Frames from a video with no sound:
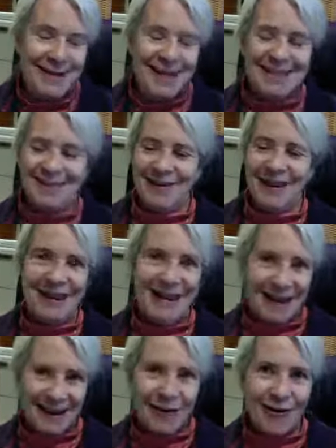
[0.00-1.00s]
So I
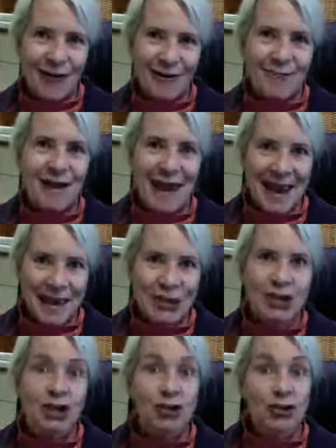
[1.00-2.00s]
let all of my
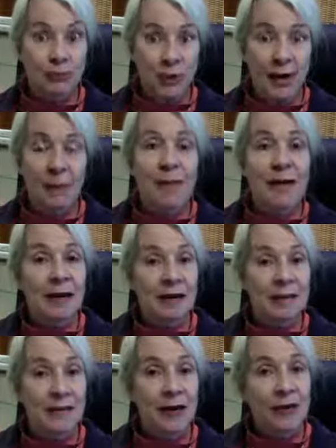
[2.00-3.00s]
eggshells dry up in a
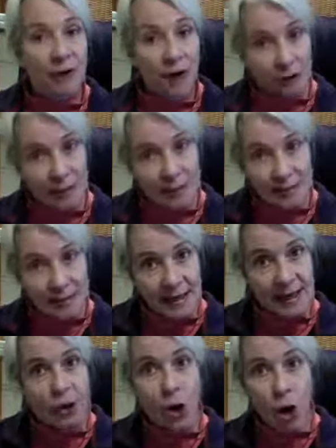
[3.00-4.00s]
container under my
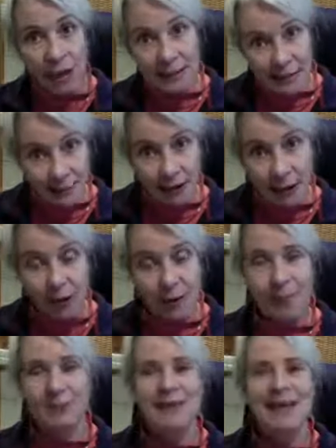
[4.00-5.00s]
sink, not in my
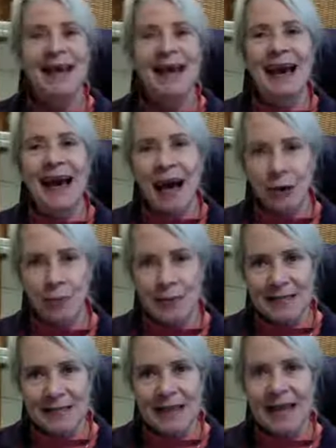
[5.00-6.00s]
compost, under my
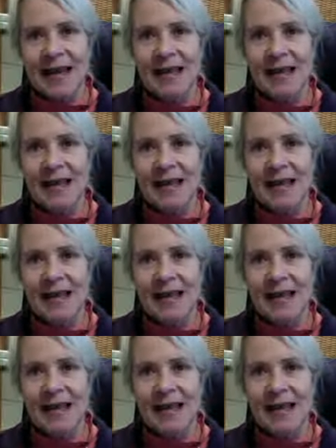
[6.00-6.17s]
sink.